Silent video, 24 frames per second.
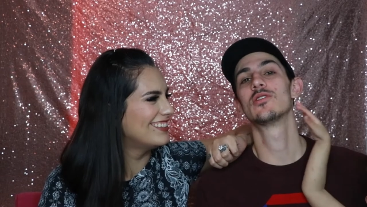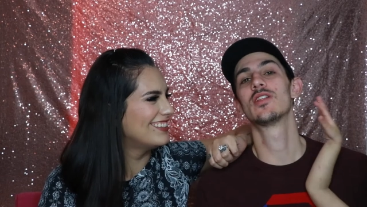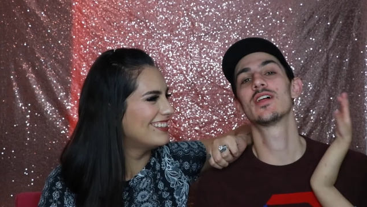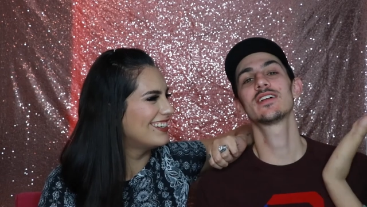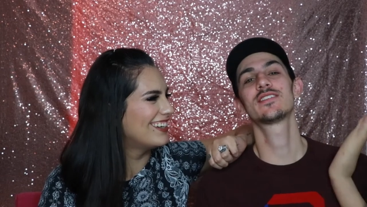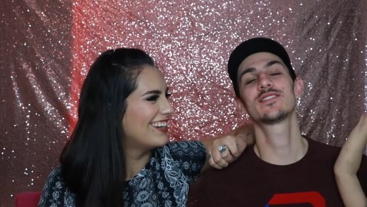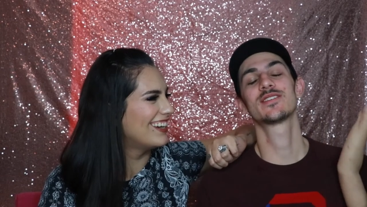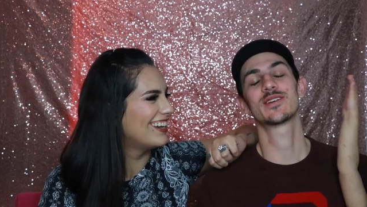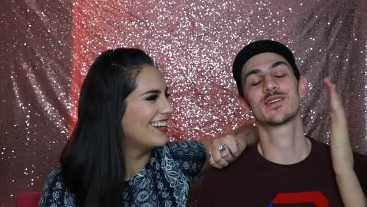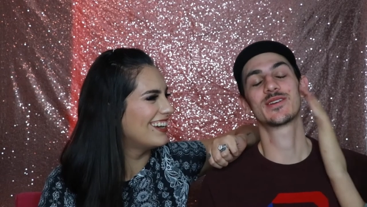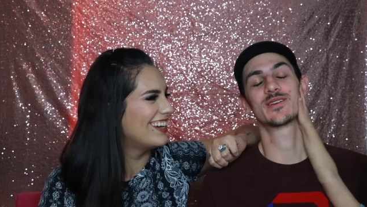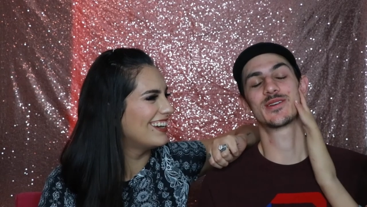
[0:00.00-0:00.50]
Speaker 1: that's
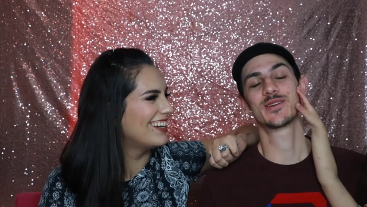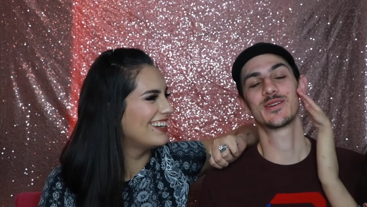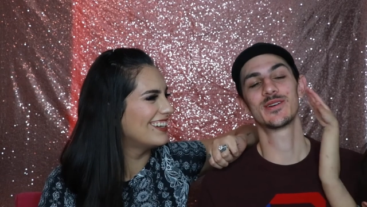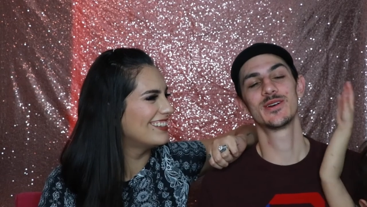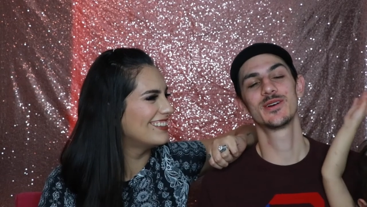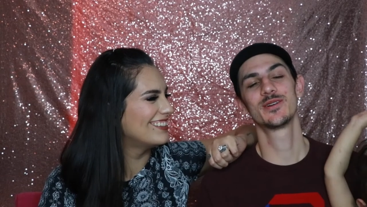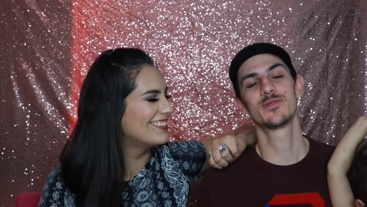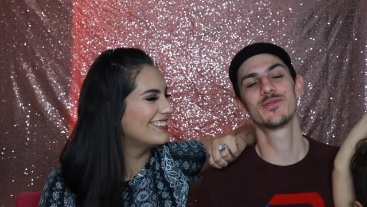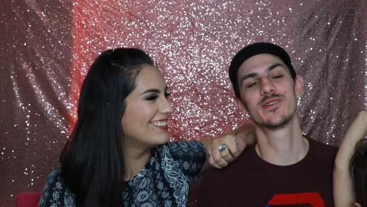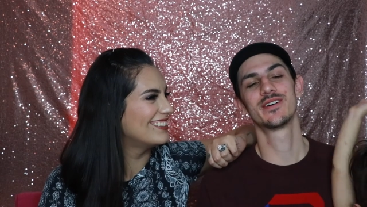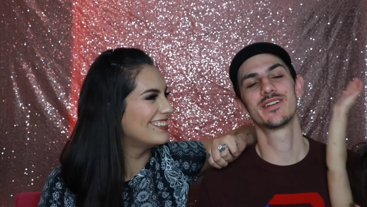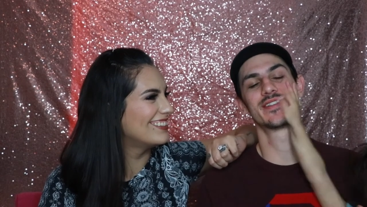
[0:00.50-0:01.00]
a good
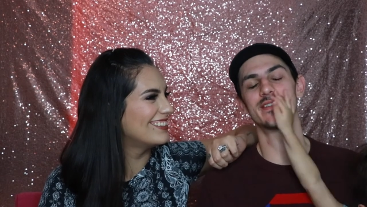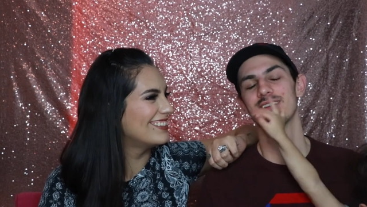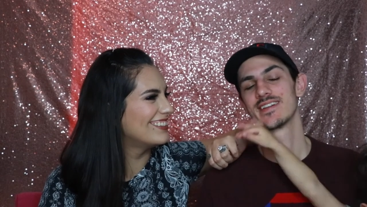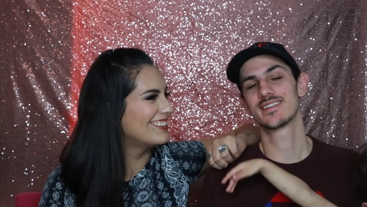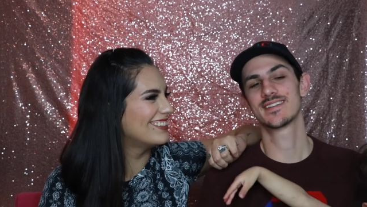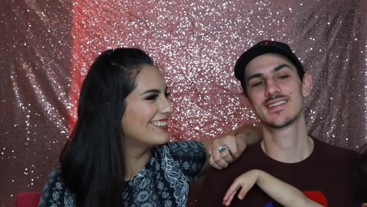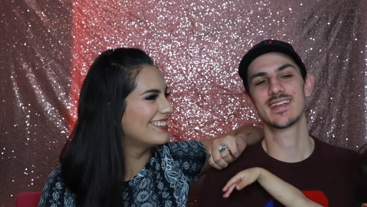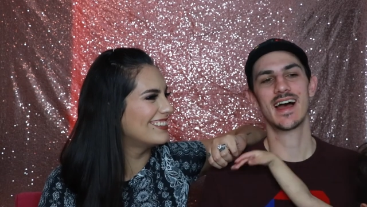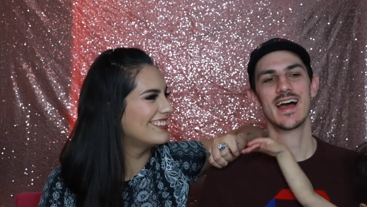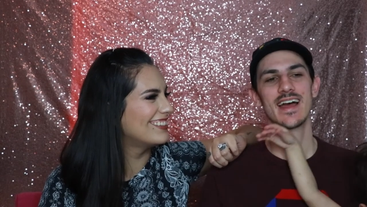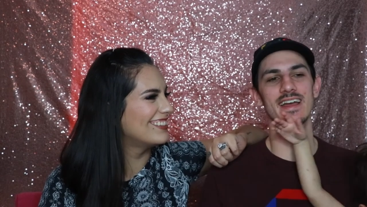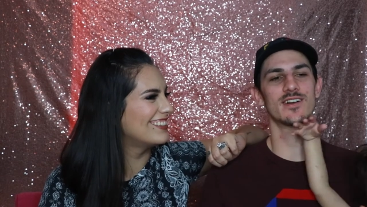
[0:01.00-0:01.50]
one. The
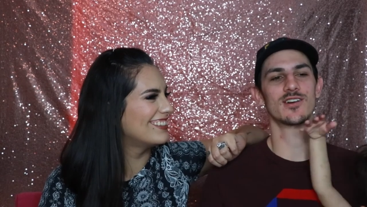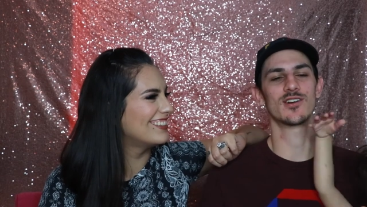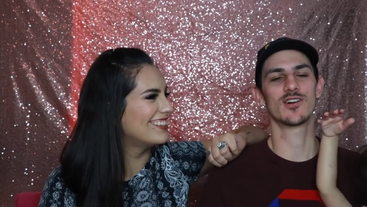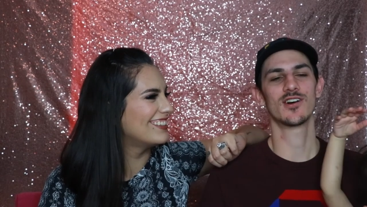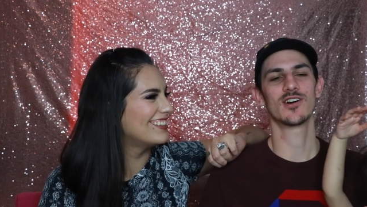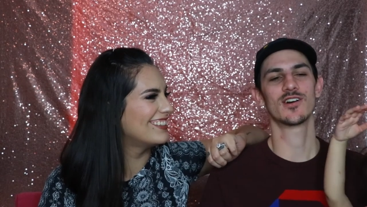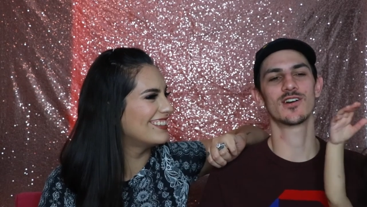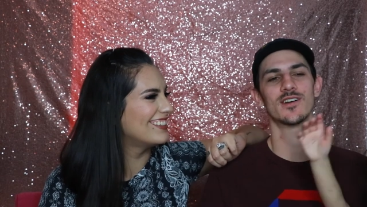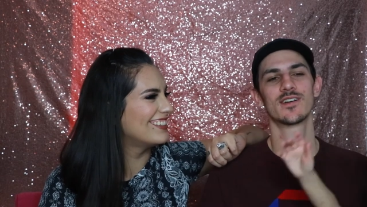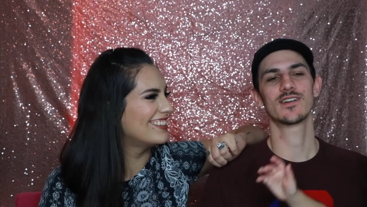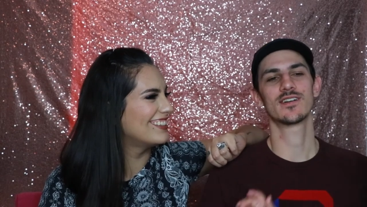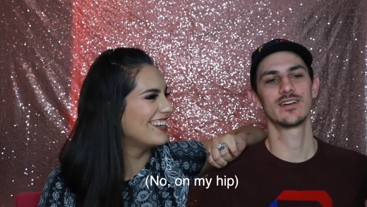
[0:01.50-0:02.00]
tiger
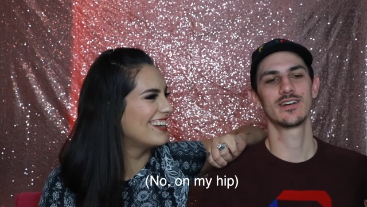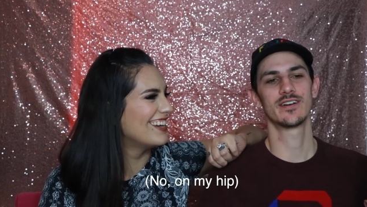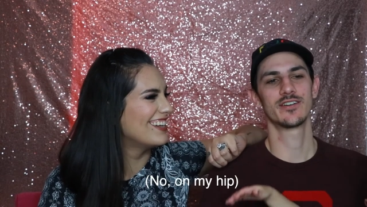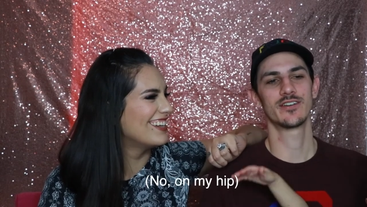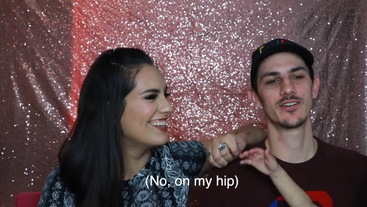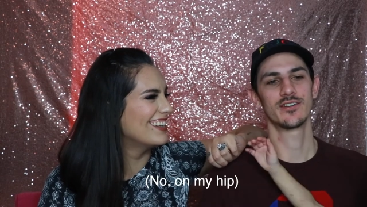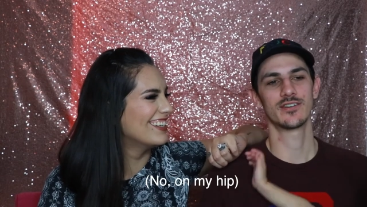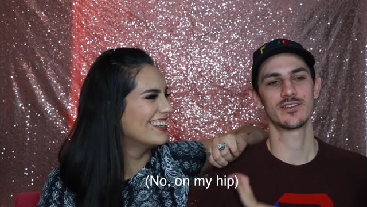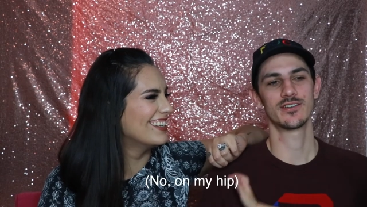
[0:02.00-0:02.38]
heart on your